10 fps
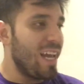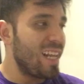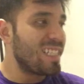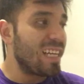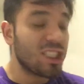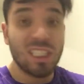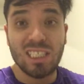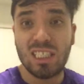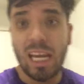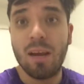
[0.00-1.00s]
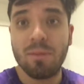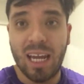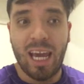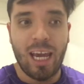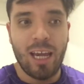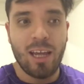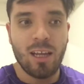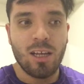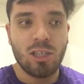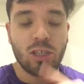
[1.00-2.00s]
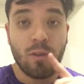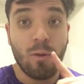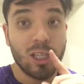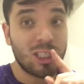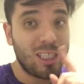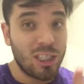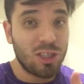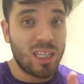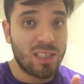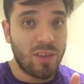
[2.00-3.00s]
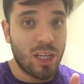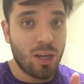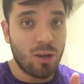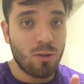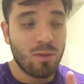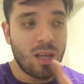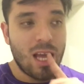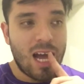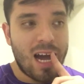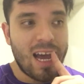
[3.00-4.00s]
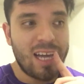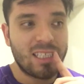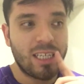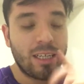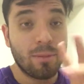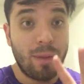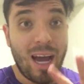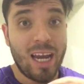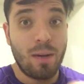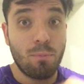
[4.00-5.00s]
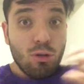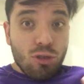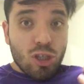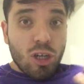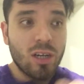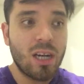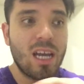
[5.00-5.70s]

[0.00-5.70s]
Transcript: It is actually the same day. So if you watched yesterday's video, I had said goodbye in a blue shirt.